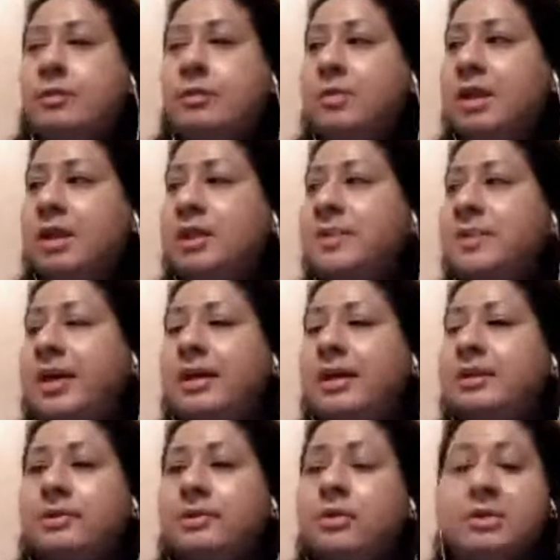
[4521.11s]
minutes
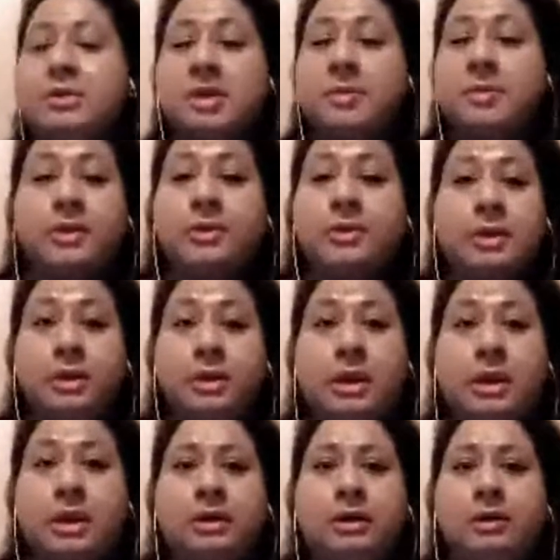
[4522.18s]
passed. Of course, they're both
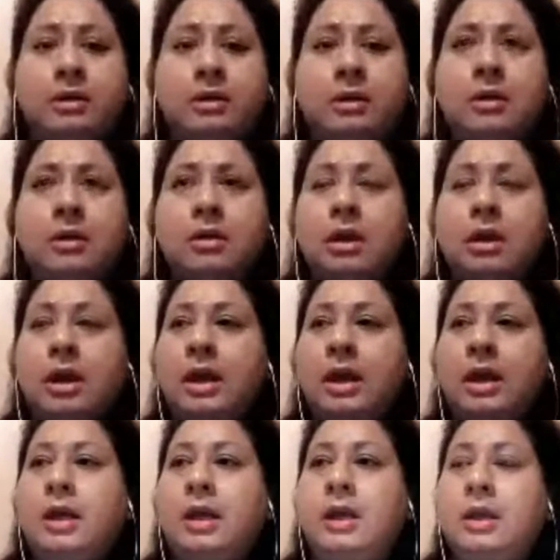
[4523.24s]
clean.
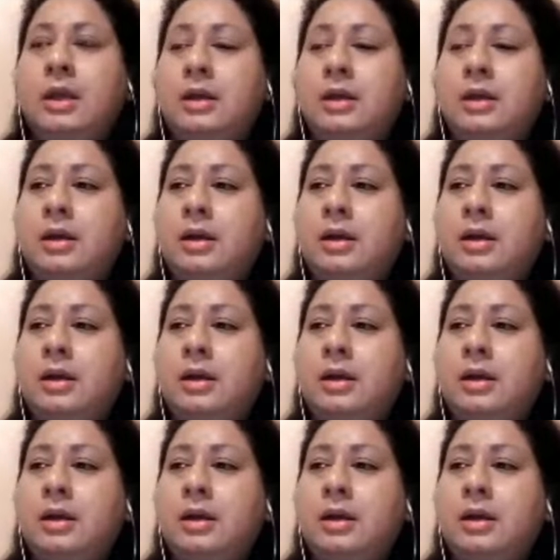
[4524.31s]
And